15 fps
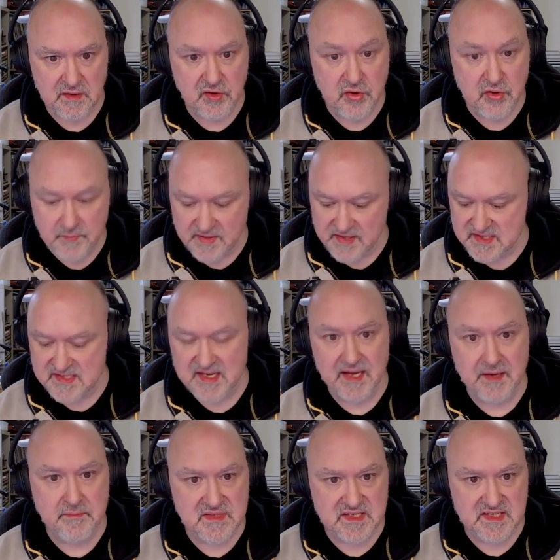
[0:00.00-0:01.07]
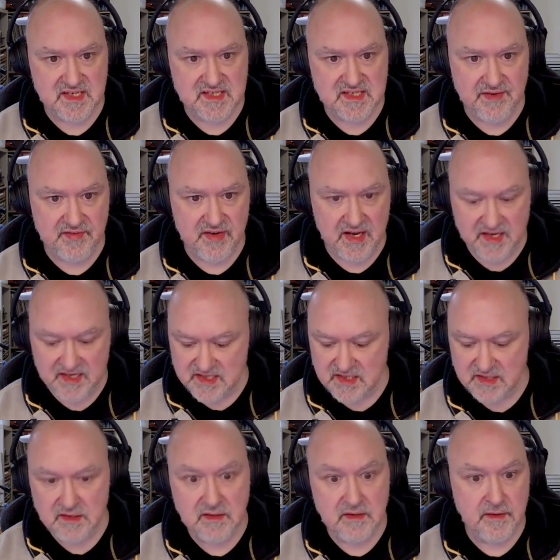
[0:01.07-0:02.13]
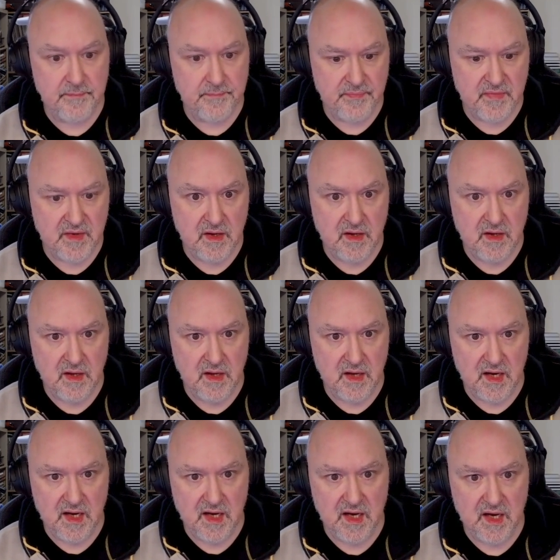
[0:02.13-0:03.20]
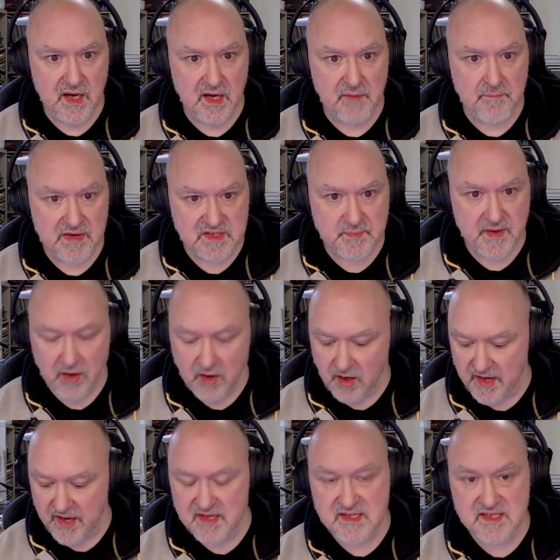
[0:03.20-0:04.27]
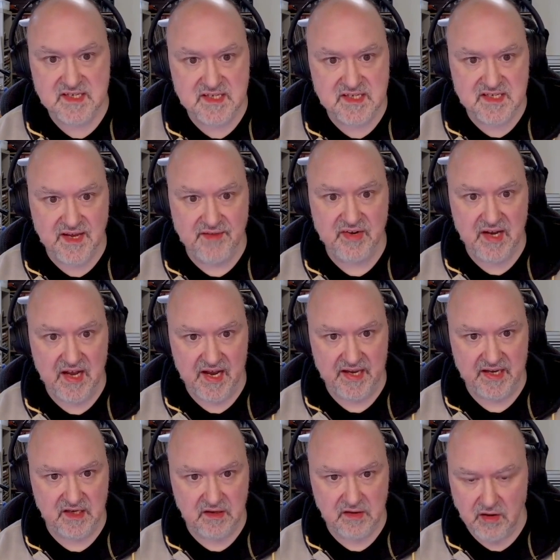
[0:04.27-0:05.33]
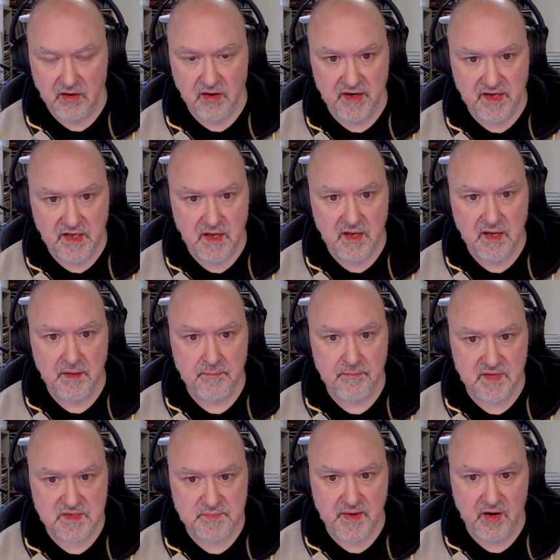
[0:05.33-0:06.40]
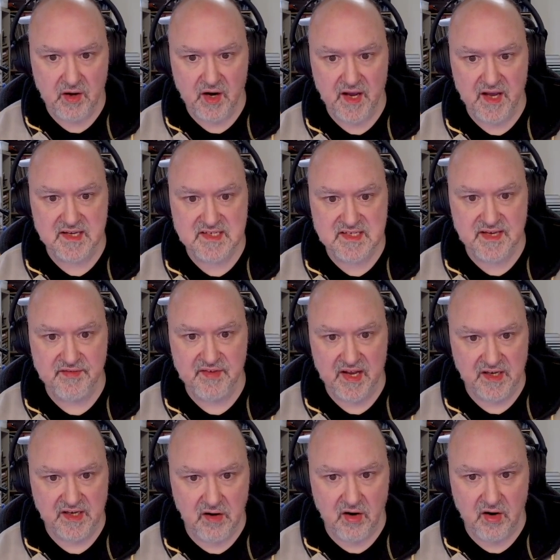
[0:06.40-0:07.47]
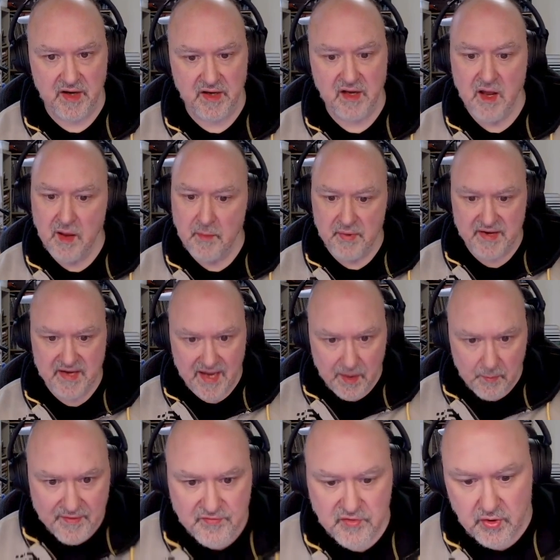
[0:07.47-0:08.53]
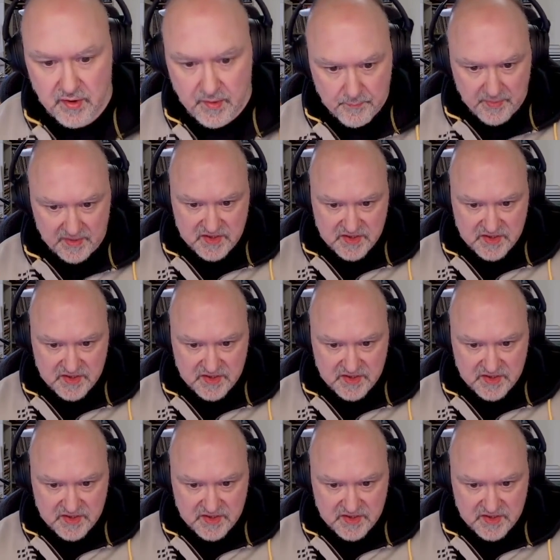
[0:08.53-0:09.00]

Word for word: Could be the same. Six, seven, eight uh, must be higher 789 must be higher 789 but now we've got a bunch